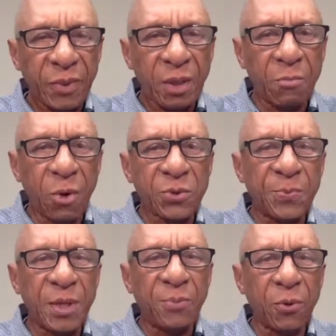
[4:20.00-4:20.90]
most
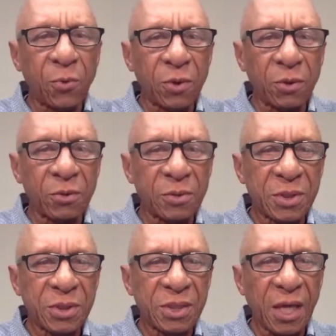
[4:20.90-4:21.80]
people will
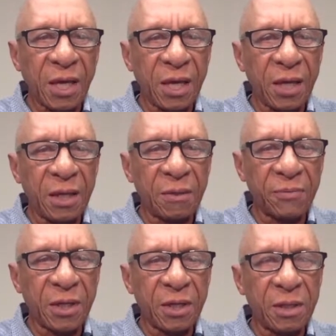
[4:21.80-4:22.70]
say
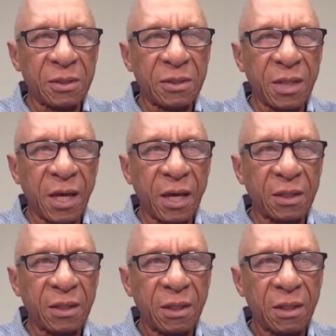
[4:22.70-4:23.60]
things
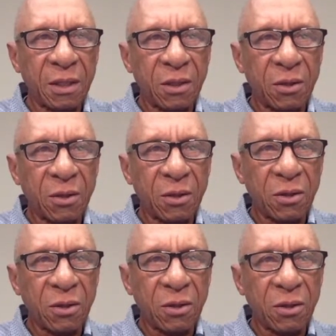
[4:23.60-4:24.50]
that we
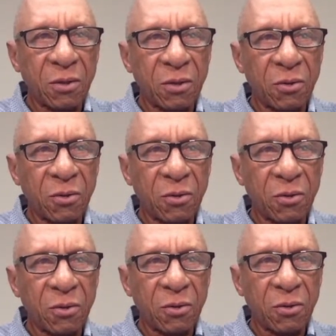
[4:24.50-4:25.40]
all agree with,
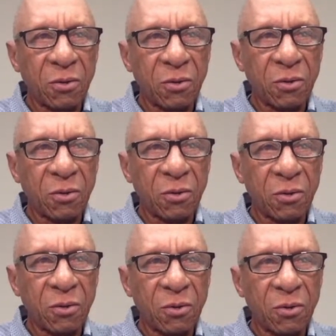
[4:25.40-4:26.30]
and
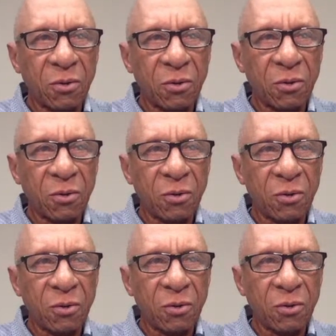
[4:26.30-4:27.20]
we
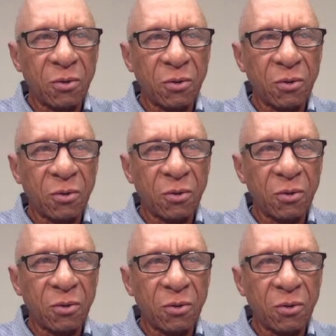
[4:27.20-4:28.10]
know that.
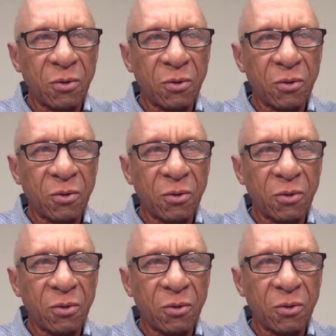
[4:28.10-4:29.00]

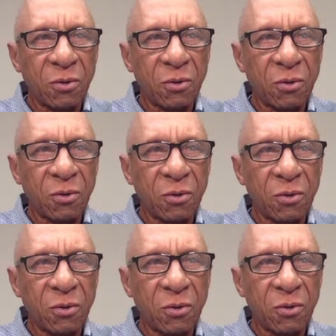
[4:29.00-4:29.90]
Most people
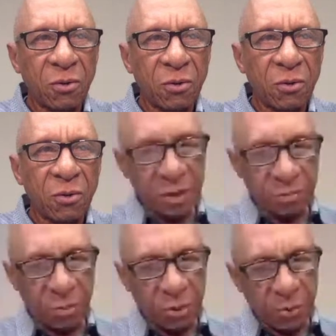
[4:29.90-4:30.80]
want
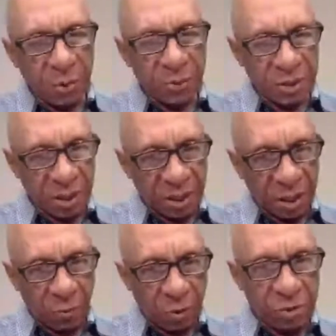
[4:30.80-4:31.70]
fairness. Most people say
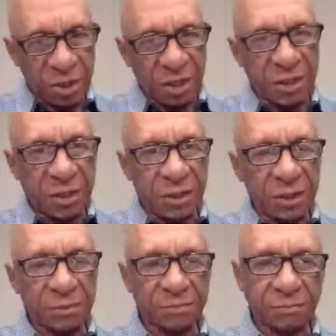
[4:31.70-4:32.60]
they want justice.